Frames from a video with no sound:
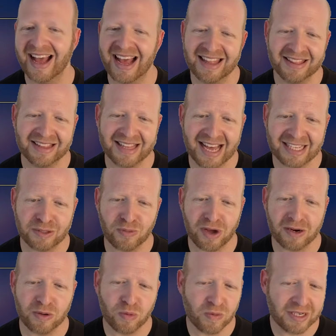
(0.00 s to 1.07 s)
And the last
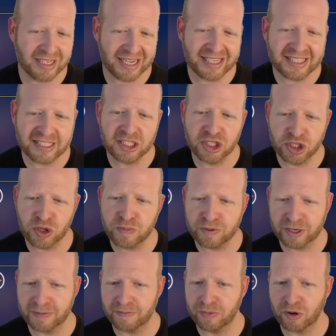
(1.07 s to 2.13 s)
one, which isn't
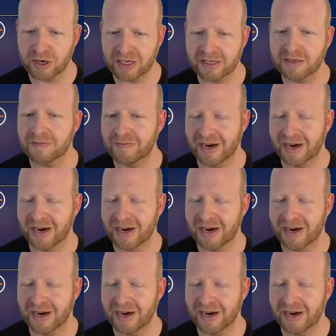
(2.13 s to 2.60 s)
super important,